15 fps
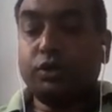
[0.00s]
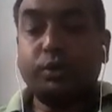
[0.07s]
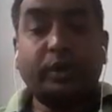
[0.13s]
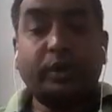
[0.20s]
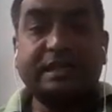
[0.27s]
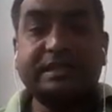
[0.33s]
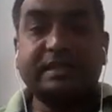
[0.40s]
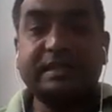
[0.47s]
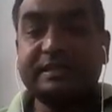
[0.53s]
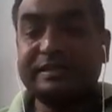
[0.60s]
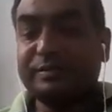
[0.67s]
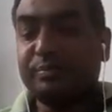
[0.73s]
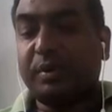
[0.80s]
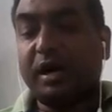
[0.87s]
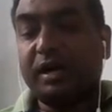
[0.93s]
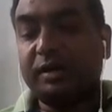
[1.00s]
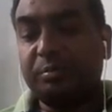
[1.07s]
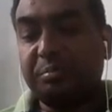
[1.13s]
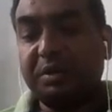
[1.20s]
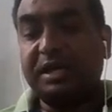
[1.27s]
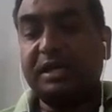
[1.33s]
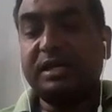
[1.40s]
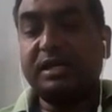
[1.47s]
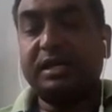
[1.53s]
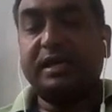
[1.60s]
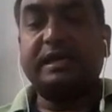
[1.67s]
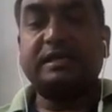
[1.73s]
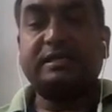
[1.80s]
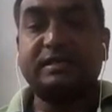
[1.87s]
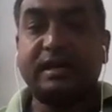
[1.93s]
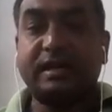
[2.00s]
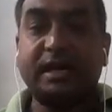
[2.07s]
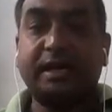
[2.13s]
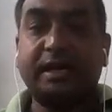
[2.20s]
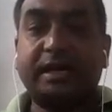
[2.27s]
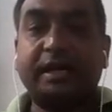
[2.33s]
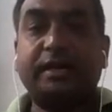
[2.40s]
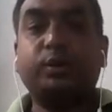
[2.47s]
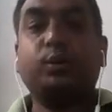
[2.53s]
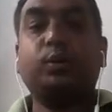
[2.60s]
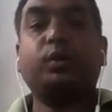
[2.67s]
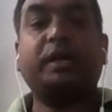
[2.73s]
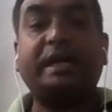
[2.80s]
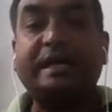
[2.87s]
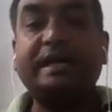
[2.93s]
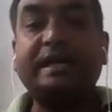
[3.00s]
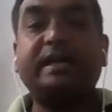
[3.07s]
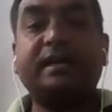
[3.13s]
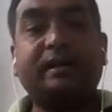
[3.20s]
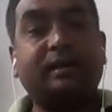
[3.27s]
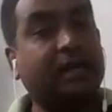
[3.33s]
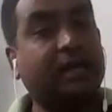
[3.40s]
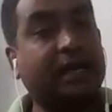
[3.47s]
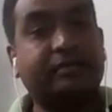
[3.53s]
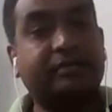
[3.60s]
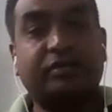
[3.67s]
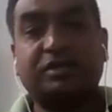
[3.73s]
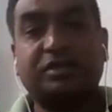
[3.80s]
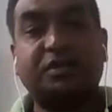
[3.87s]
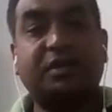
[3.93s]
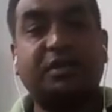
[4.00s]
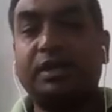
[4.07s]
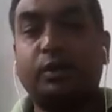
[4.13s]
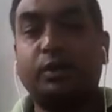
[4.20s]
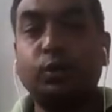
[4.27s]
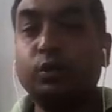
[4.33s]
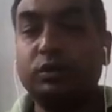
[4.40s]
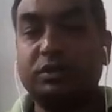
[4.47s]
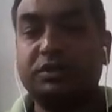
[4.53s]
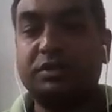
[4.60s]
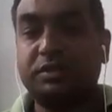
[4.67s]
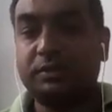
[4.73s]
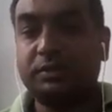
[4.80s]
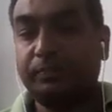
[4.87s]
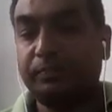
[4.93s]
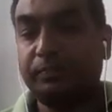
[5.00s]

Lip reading: Unit 6 Part B is related to Indian electricity rules.